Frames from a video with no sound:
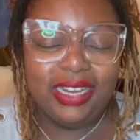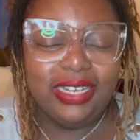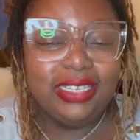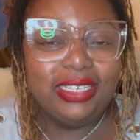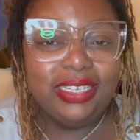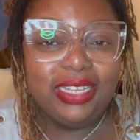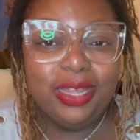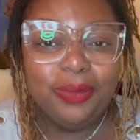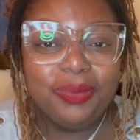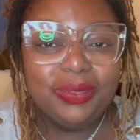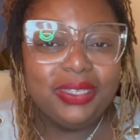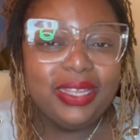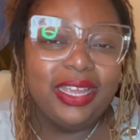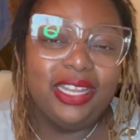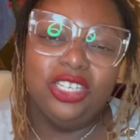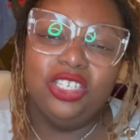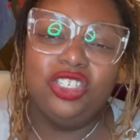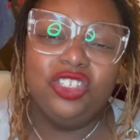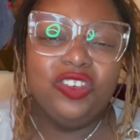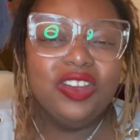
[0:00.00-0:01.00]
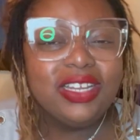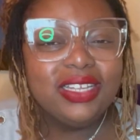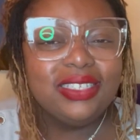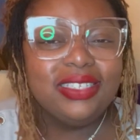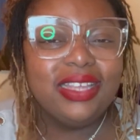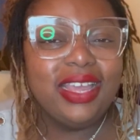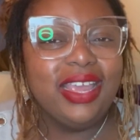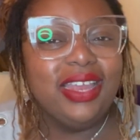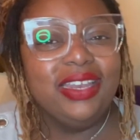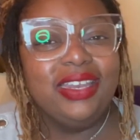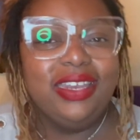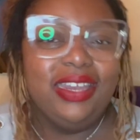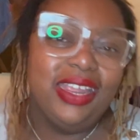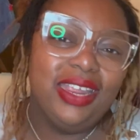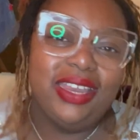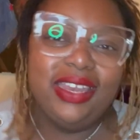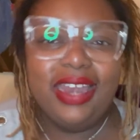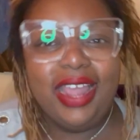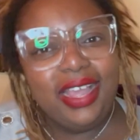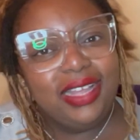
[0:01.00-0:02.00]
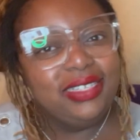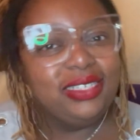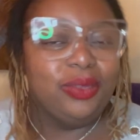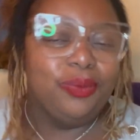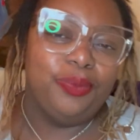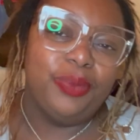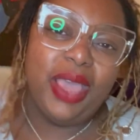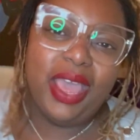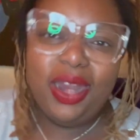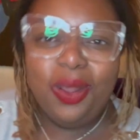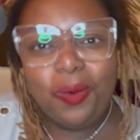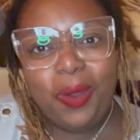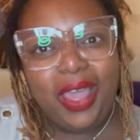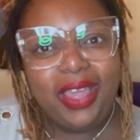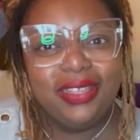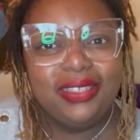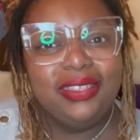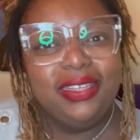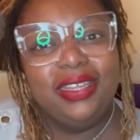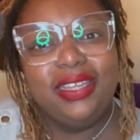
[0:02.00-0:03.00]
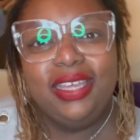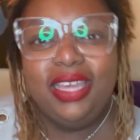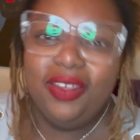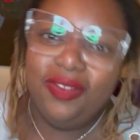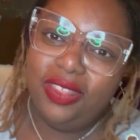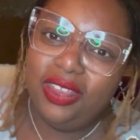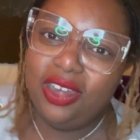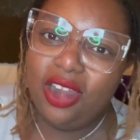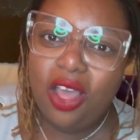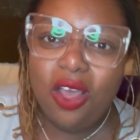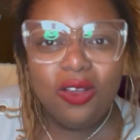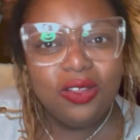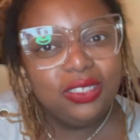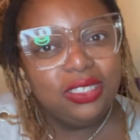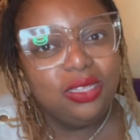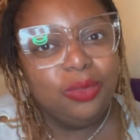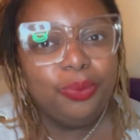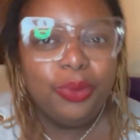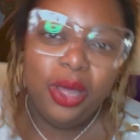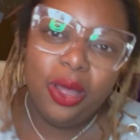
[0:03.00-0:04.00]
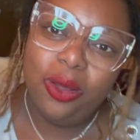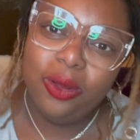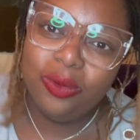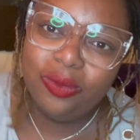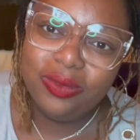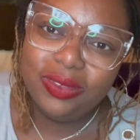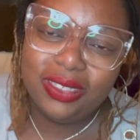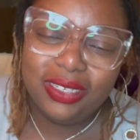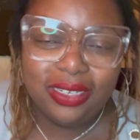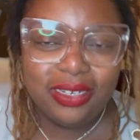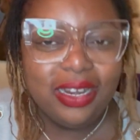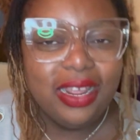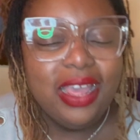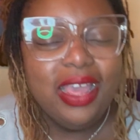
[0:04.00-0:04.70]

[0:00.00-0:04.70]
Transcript: tips and tricks and knickknacks and paddywhacks and give the dogs the bones and